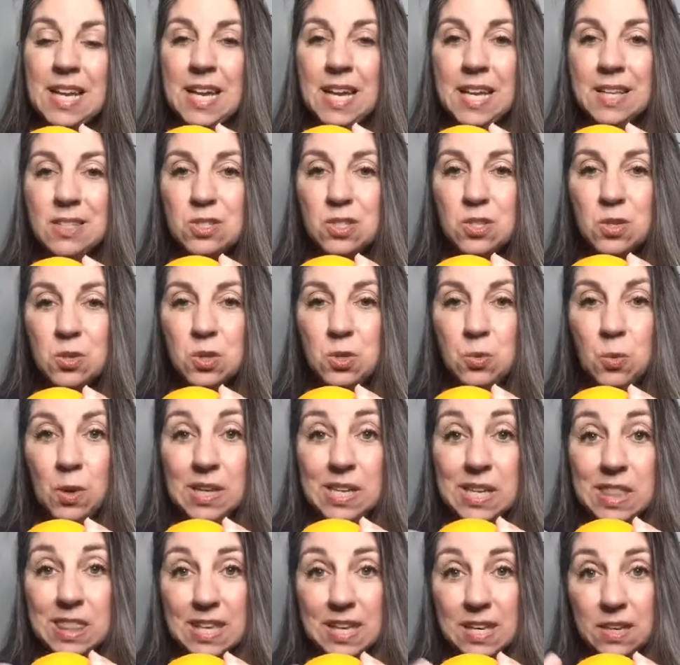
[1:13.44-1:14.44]
And so you want
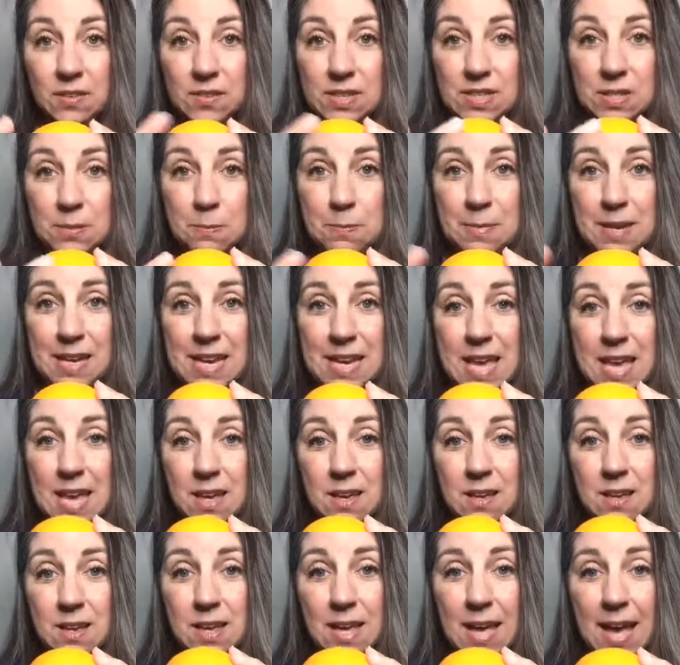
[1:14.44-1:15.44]
to think of as
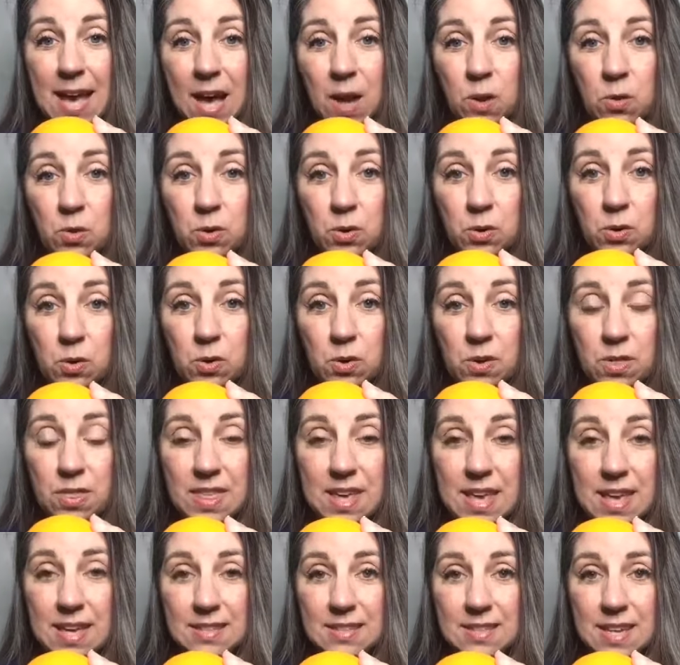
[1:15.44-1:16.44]
many outer
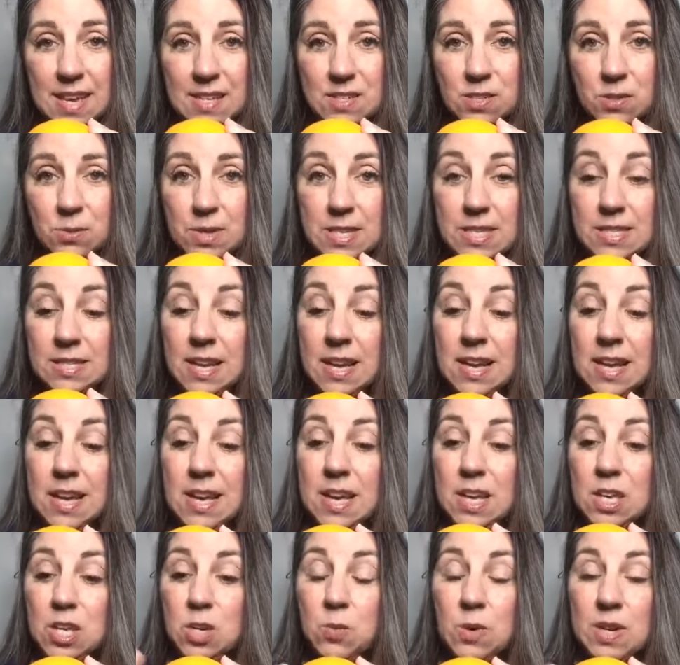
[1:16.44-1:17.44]
things. Hey, Doris,
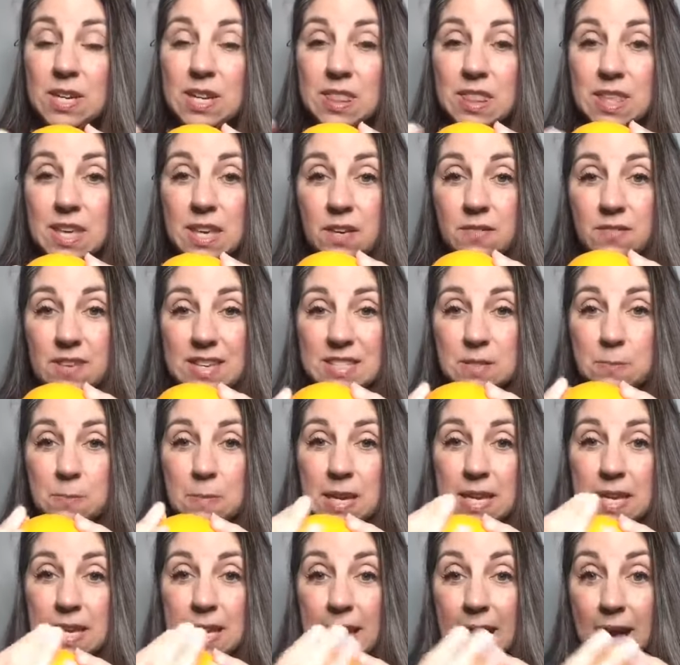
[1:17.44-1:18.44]
you want to think of as
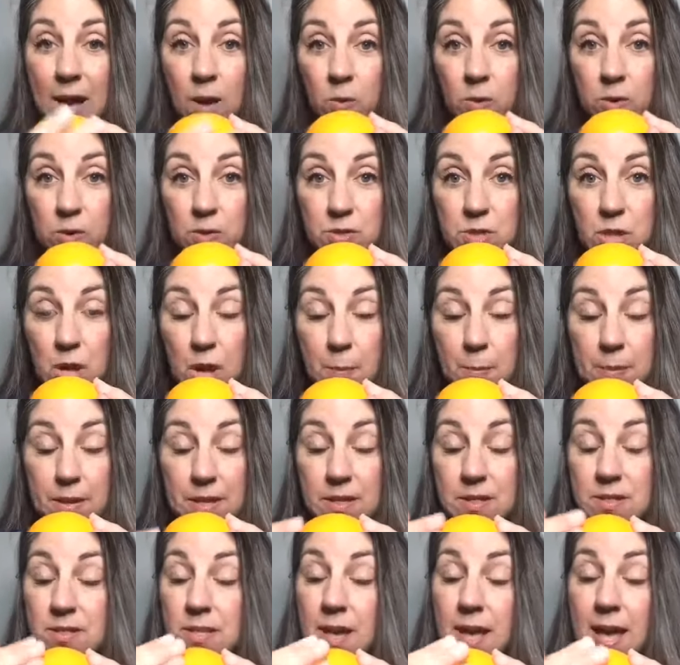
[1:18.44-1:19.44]
many outer
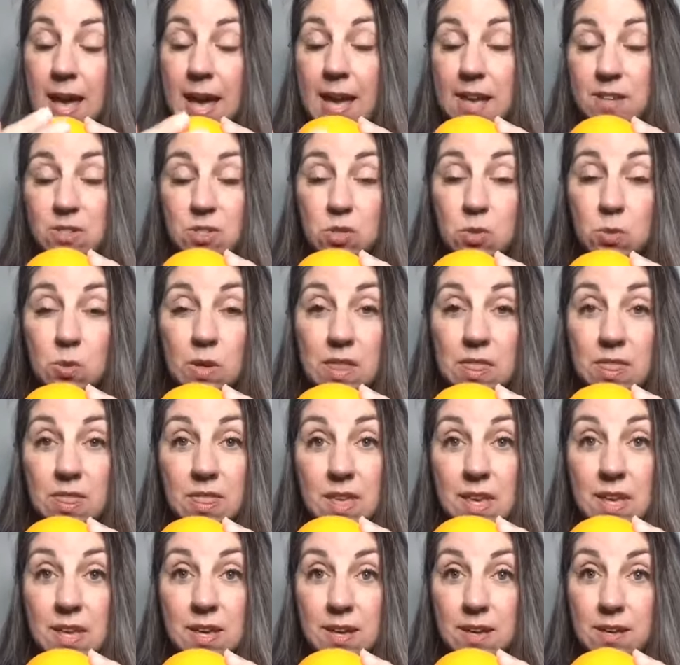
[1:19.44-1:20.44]
topics as you can
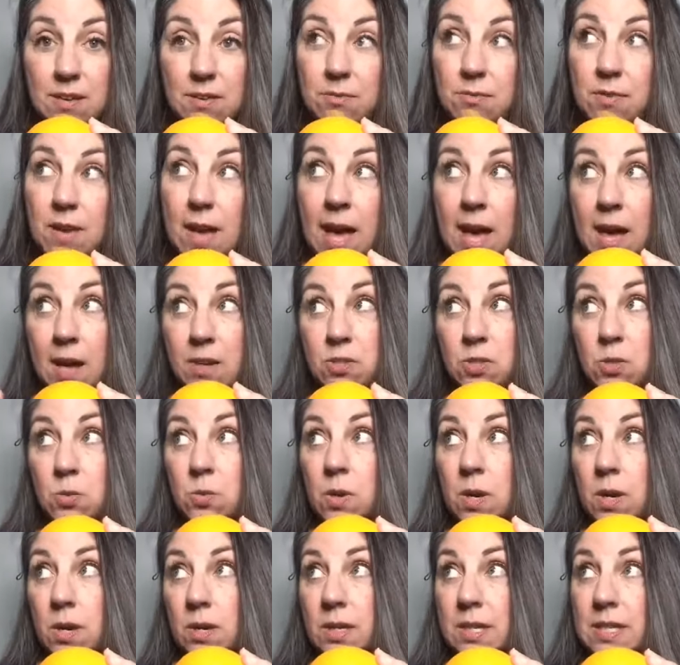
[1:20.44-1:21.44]
think of as you
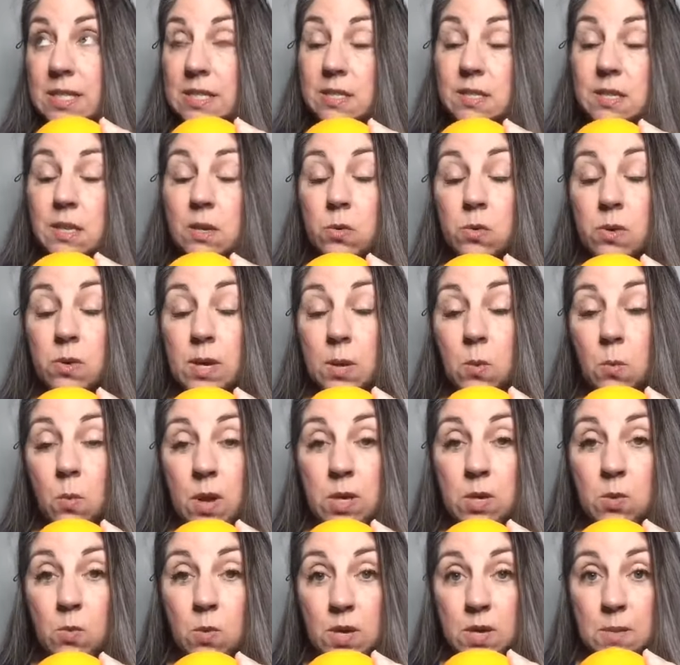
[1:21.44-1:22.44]
are considering
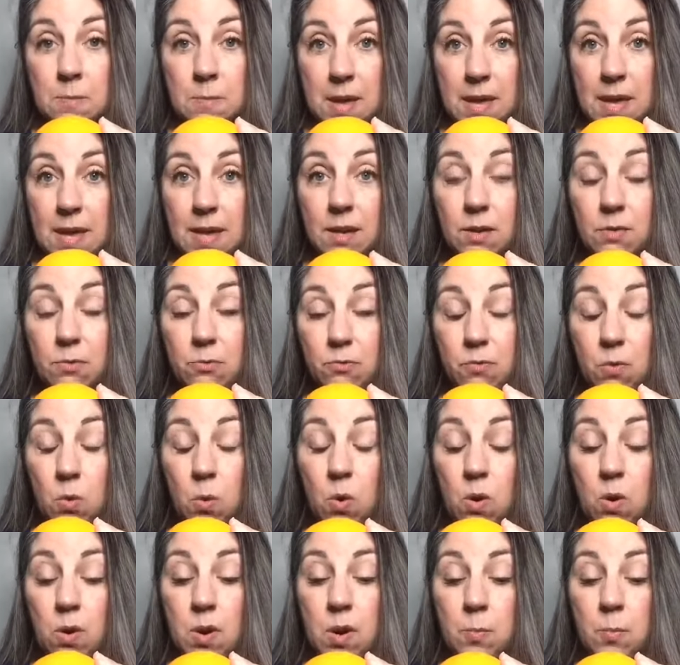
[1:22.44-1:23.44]
what you want to make
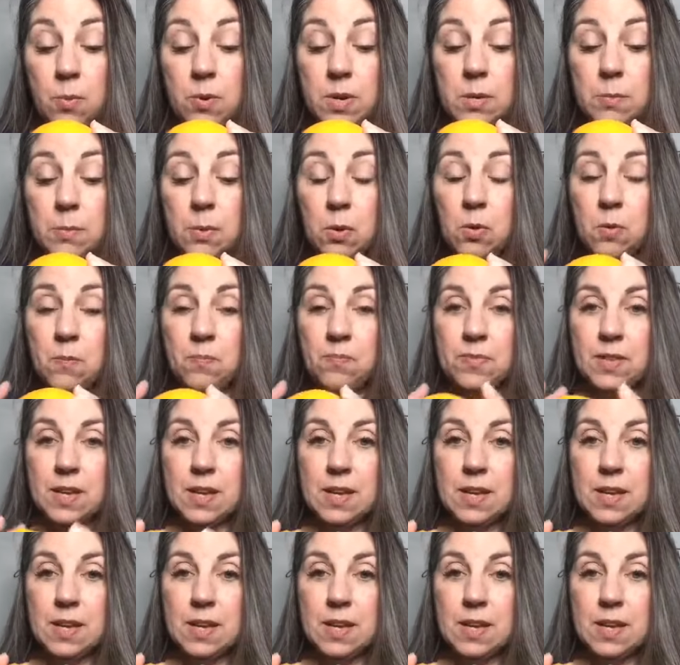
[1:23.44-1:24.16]
for a printable.